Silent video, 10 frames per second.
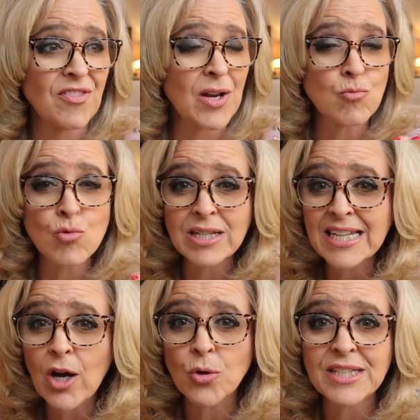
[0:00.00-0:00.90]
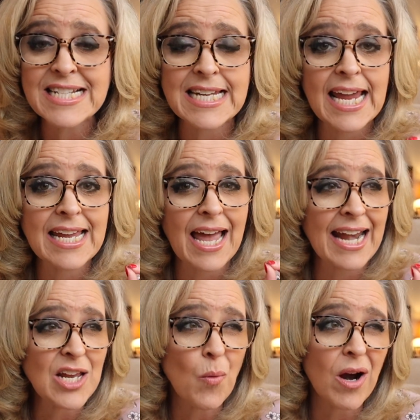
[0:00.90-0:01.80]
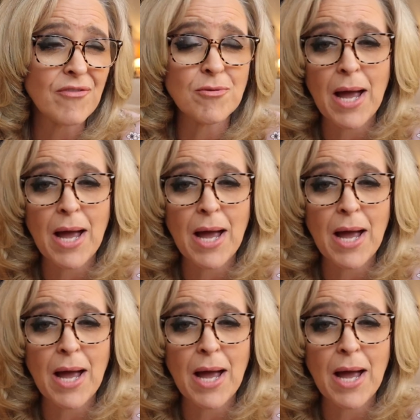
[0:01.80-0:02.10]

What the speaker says: They really only take anywhere from,